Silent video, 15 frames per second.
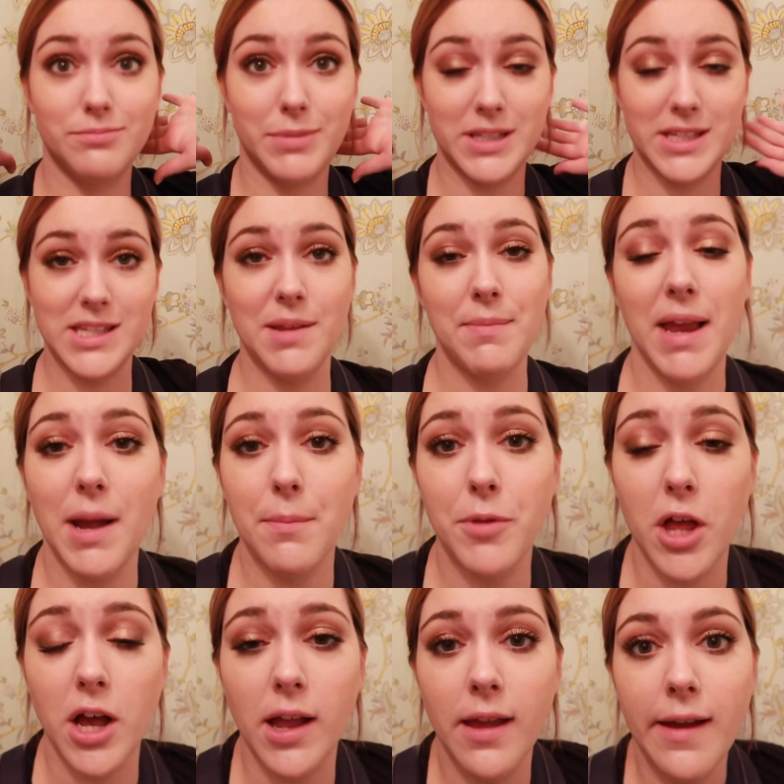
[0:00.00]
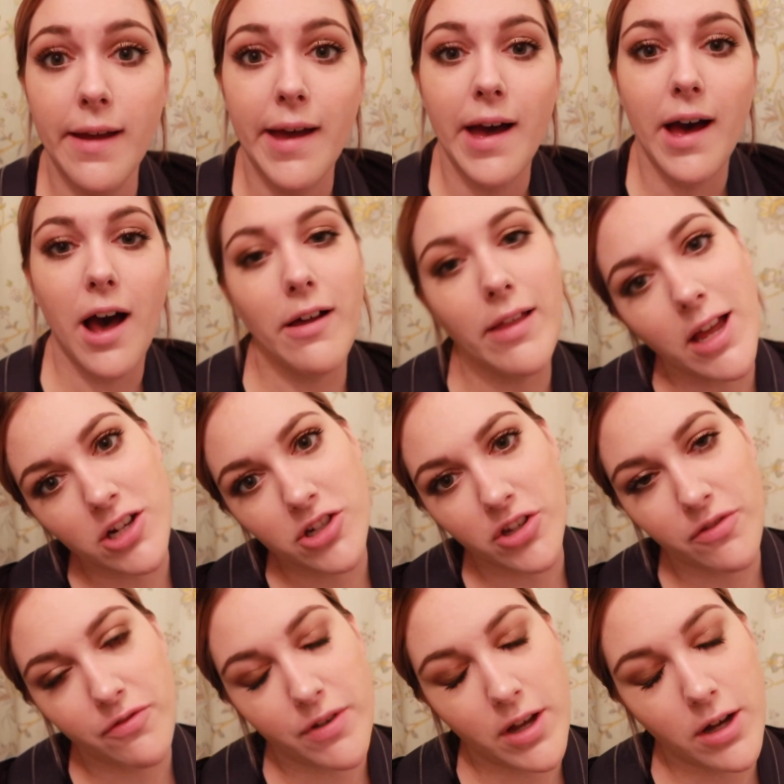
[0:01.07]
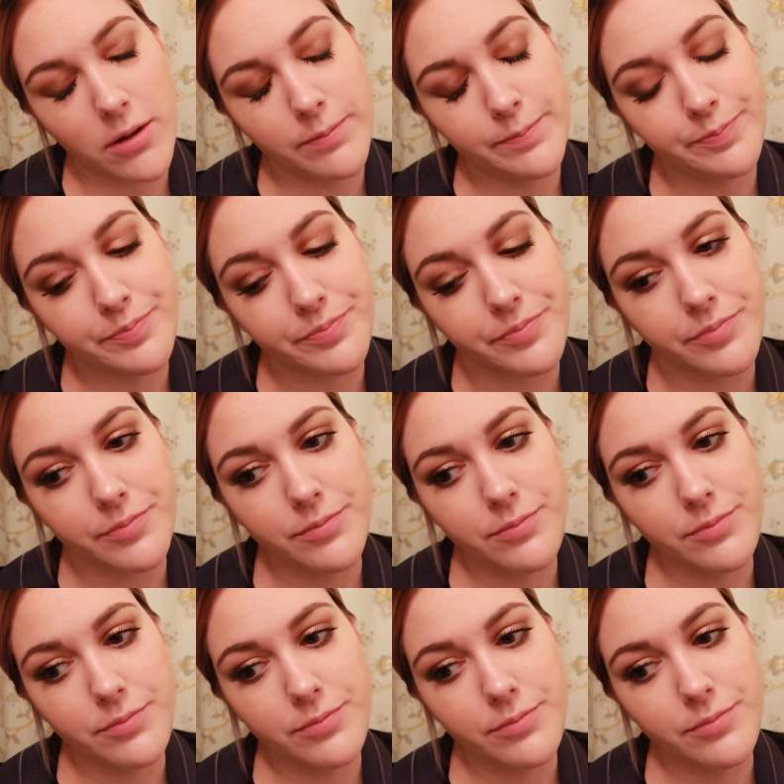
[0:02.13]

This is the makeup look. I'll actually film